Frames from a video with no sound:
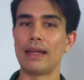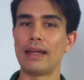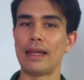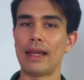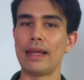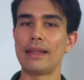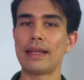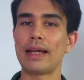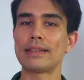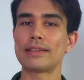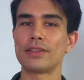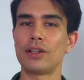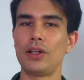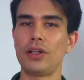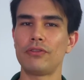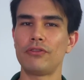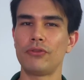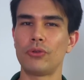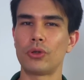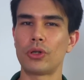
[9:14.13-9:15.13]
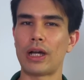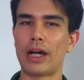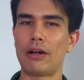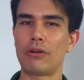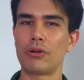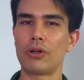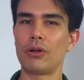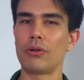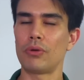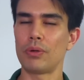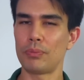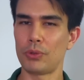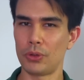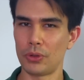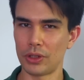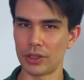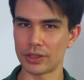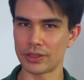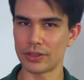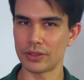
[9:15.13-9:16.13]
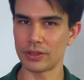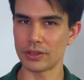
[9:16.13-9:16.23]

And that's all for our report.